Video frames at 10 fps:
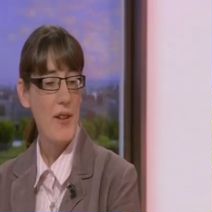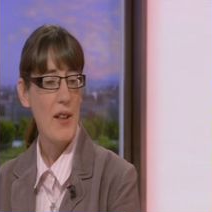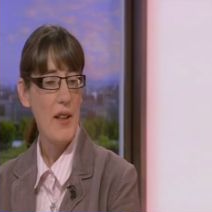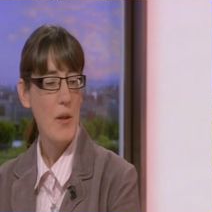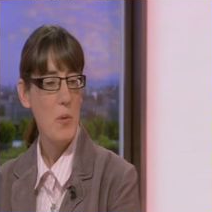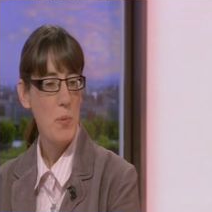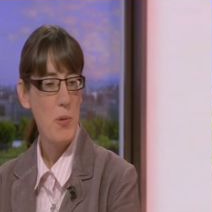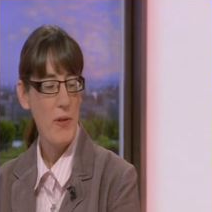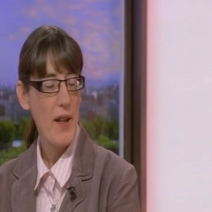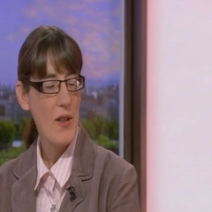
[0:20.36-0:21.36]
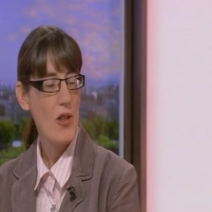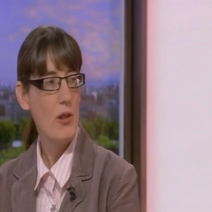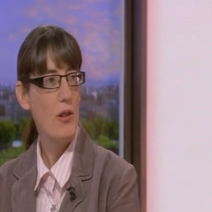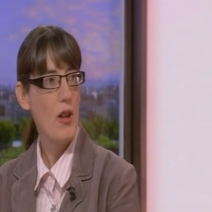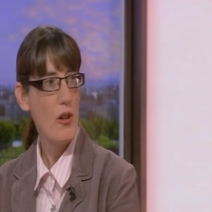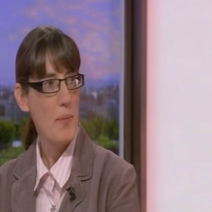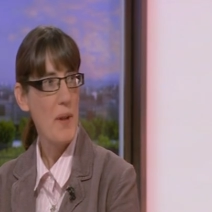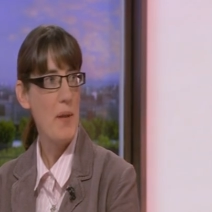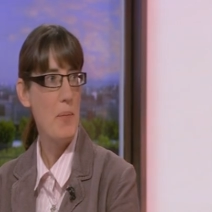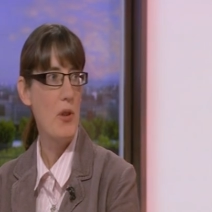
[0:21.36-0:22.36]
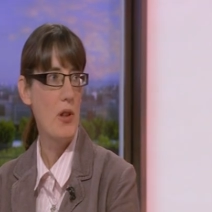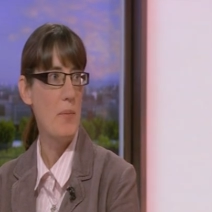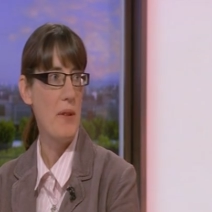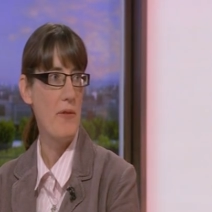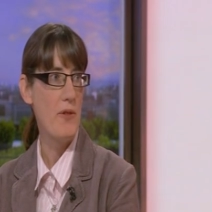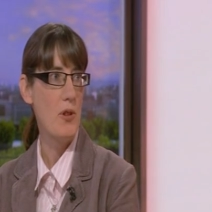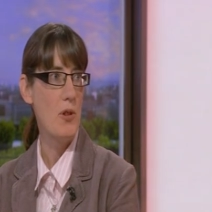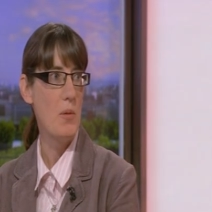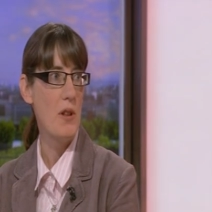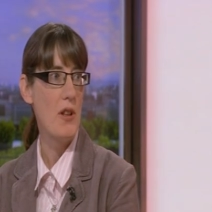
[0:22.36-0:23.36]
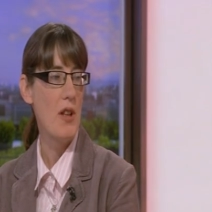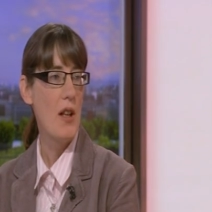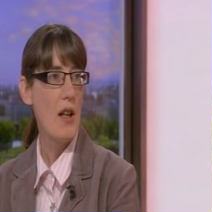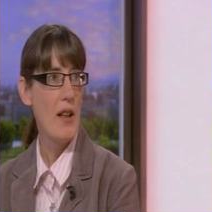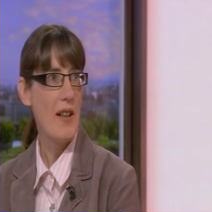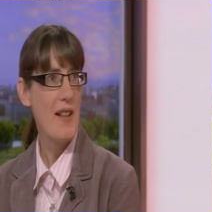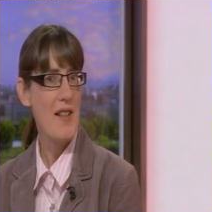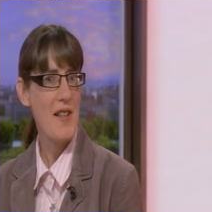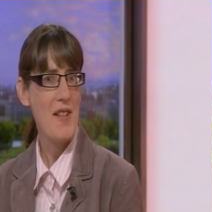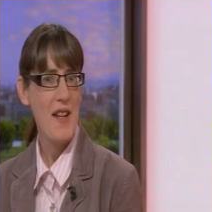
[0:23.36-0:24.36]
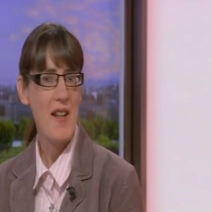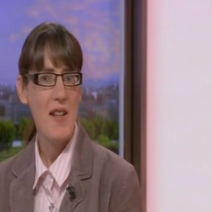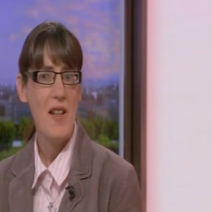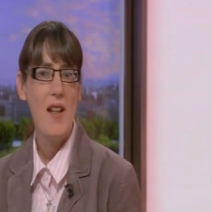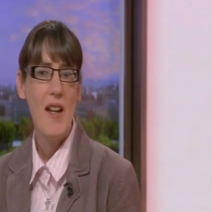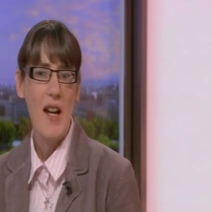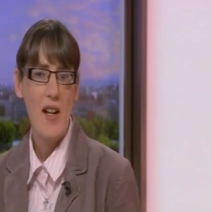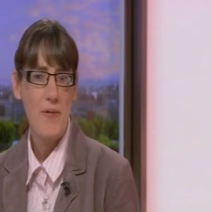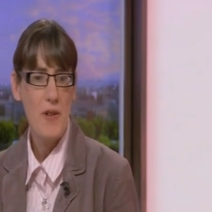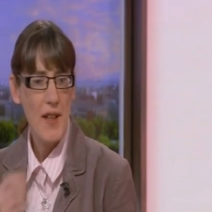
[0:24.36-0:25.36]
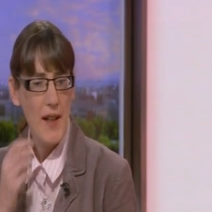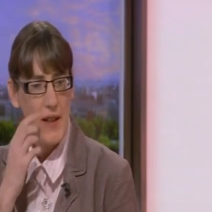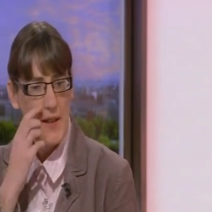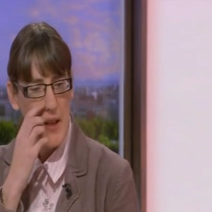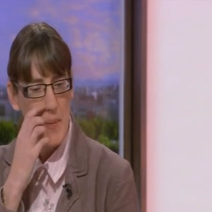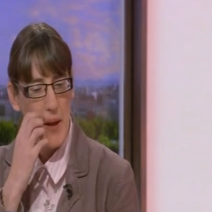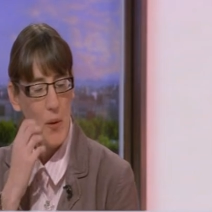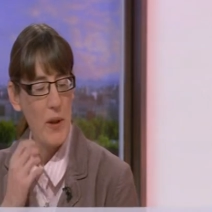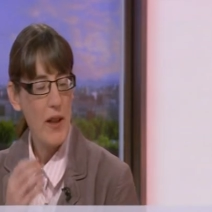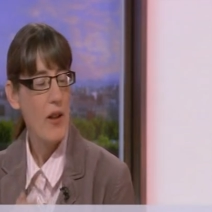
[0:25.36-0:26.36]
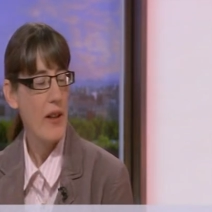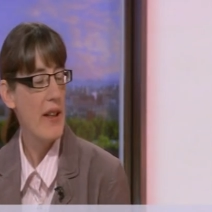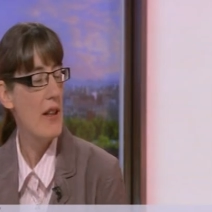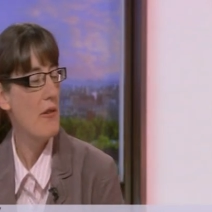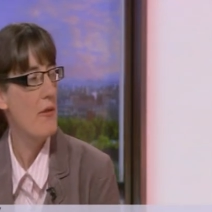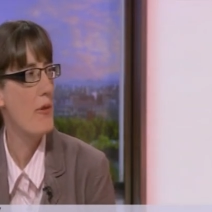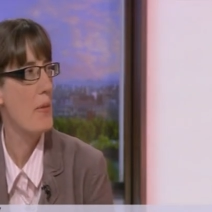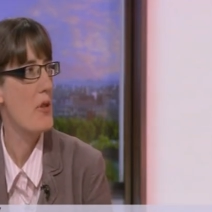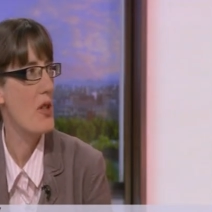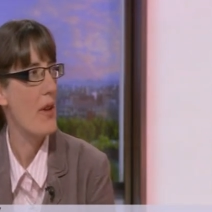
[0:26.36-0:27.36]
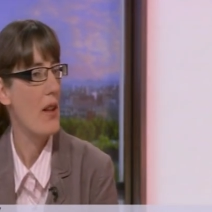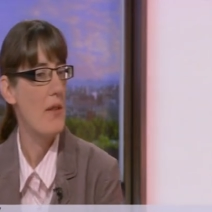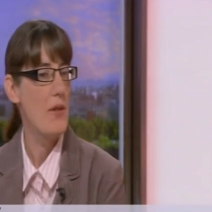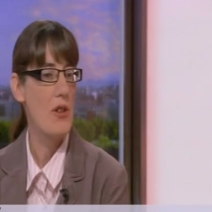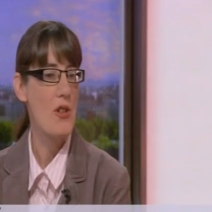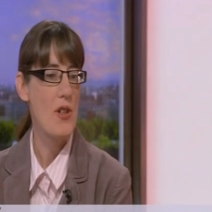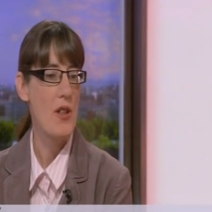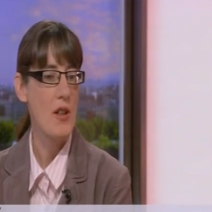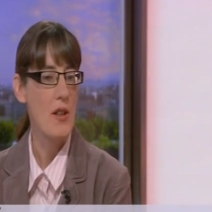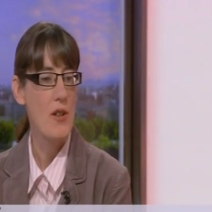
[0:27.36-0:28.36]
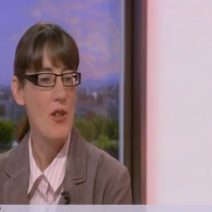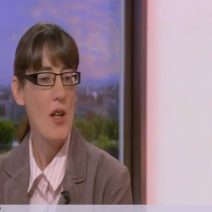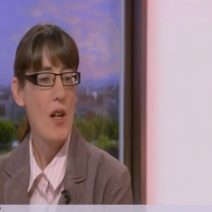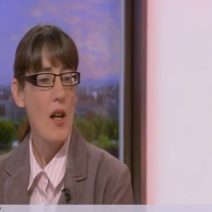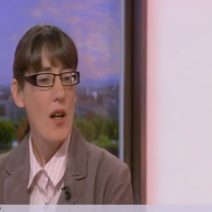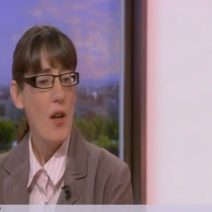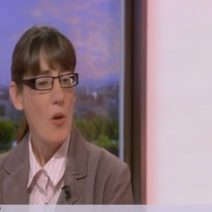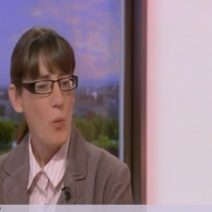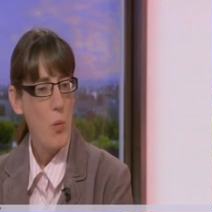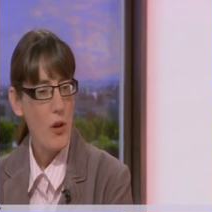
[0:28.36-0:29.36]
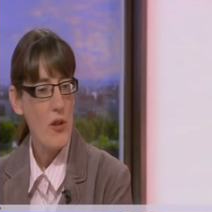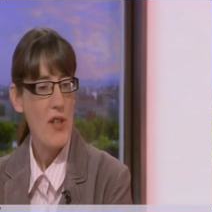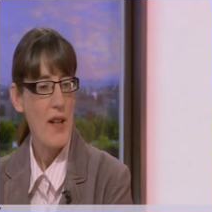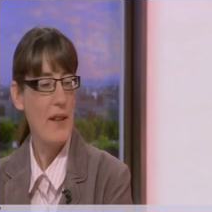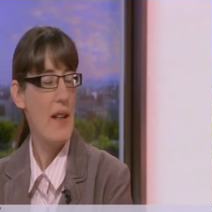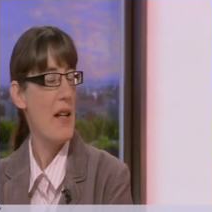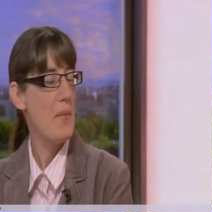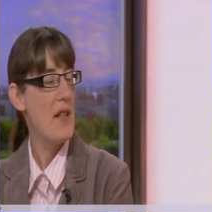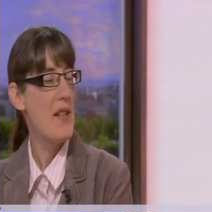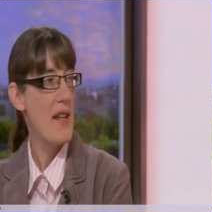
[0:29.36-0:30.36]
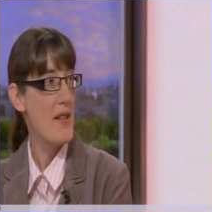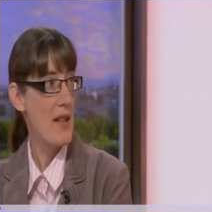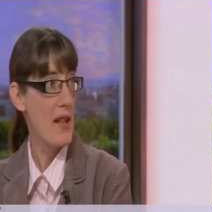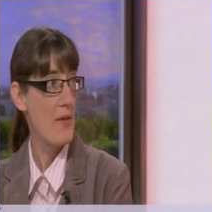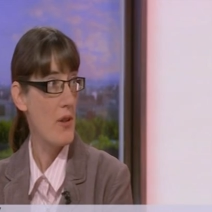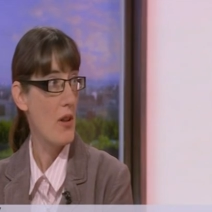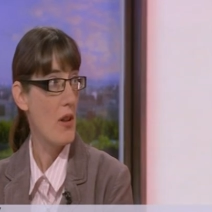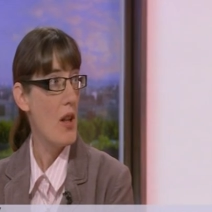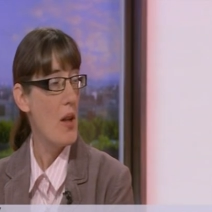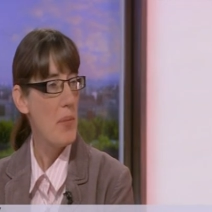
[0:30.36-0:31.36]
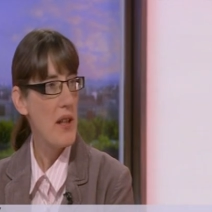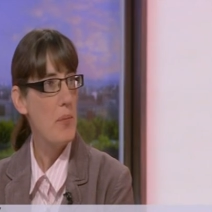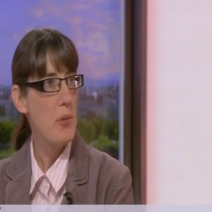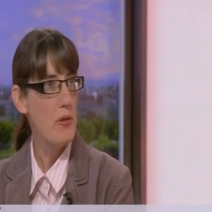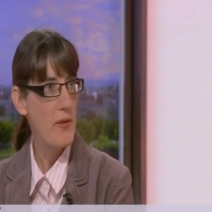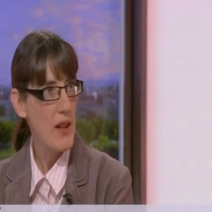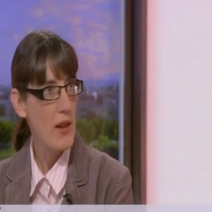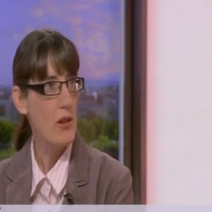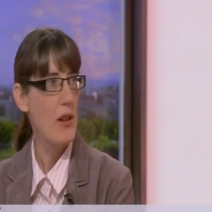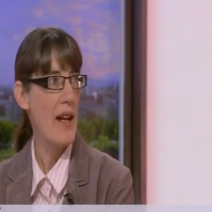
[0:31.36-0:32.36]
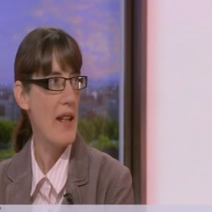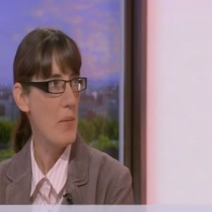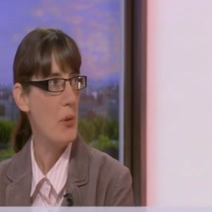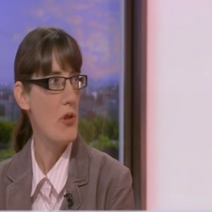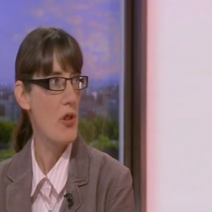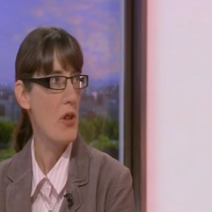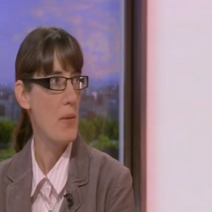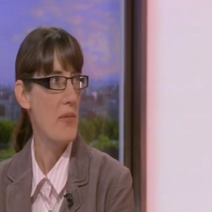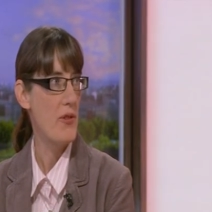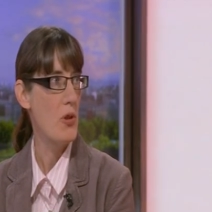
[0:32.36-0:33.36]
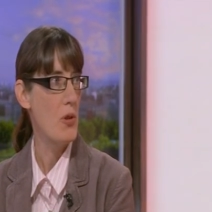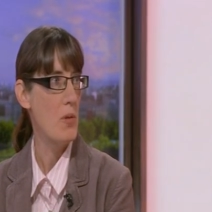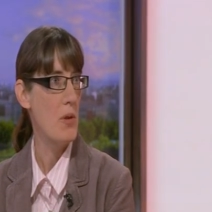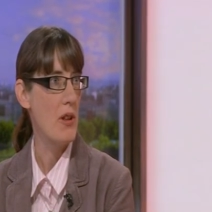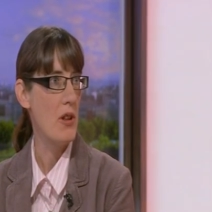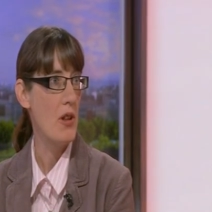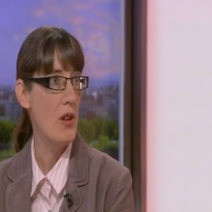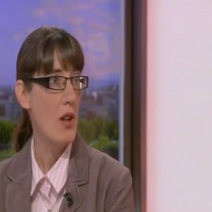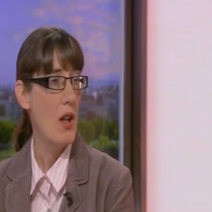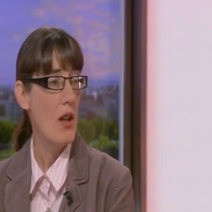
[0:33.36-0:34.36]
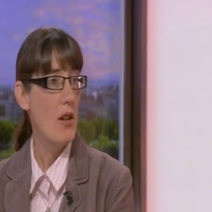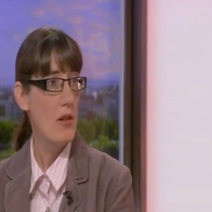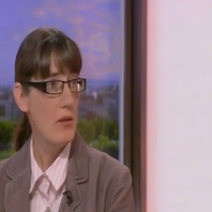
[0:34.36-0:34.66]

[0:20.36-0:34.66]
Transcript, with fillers: think it would prevent a lot of people coming forward. And as I say, every day at NAPAC we are hearing from survivors that once that name is, is given, people feel able to come forward. Do you